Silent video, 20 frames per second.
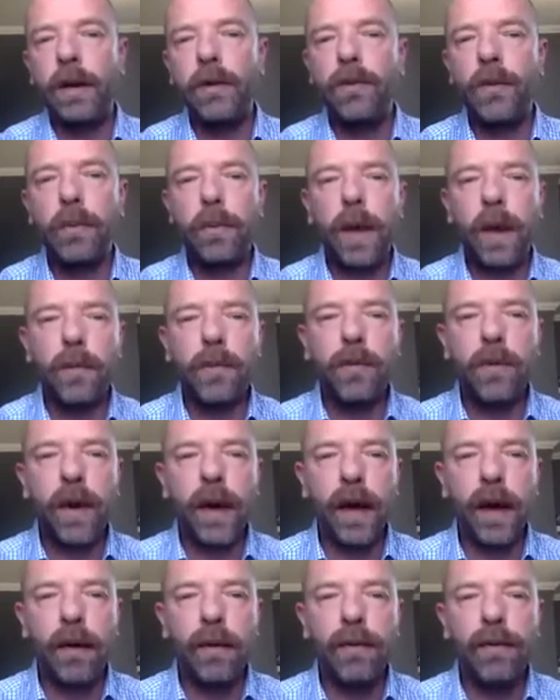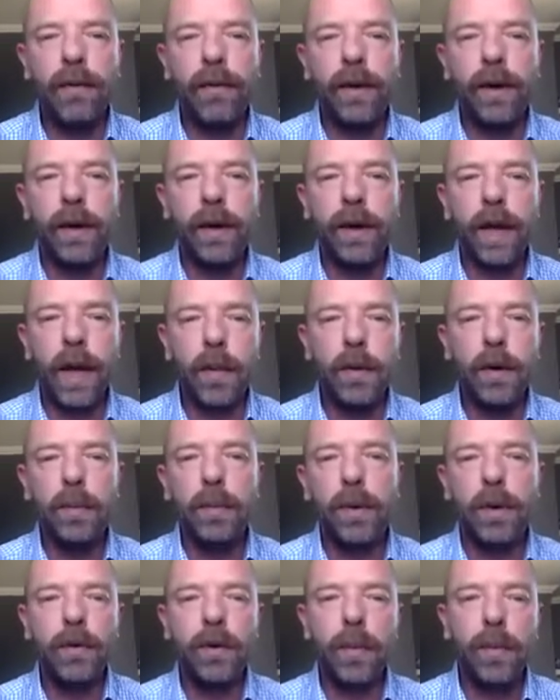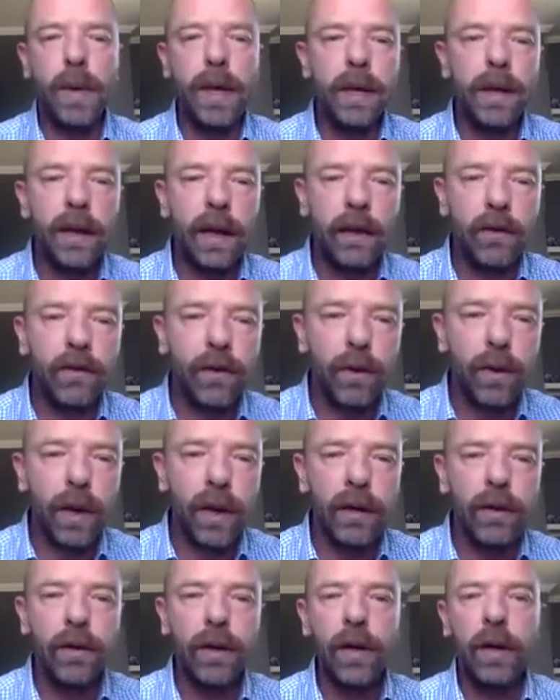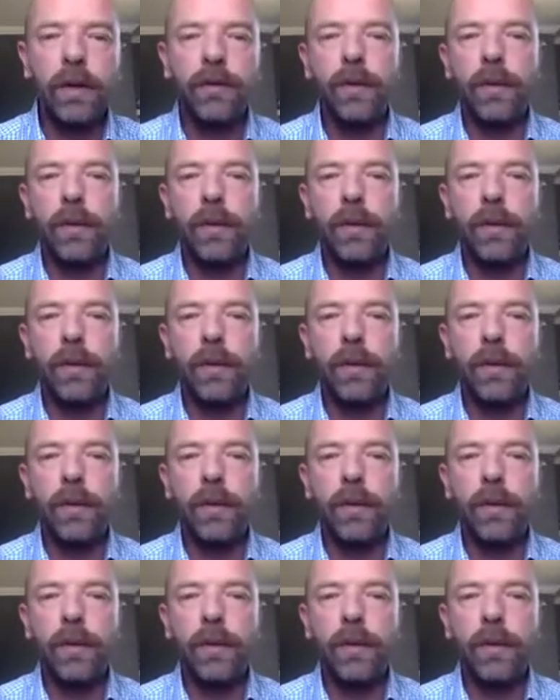Sometimes you have a label per repeat, like shown here.